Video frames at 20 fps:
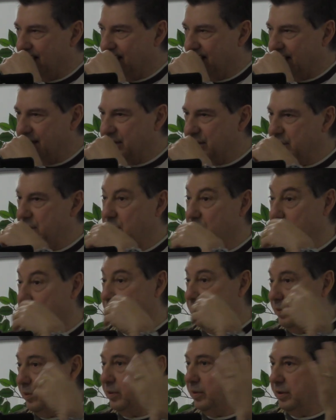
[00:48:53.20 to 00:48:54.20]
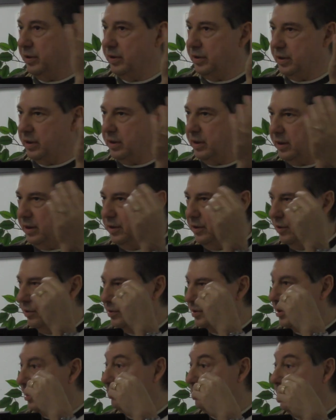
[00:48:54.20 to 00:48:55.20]
until you, you
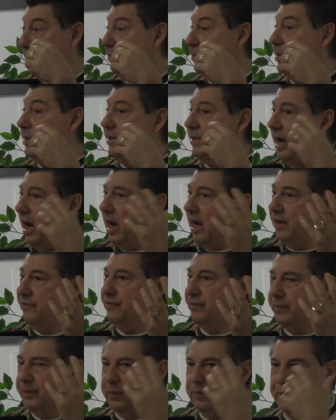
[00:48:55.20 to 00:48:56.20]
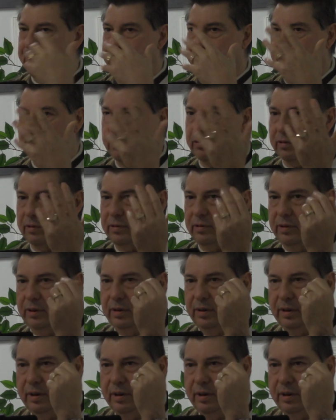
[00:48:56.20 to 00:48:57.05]
know, some people would die from the withdrawal.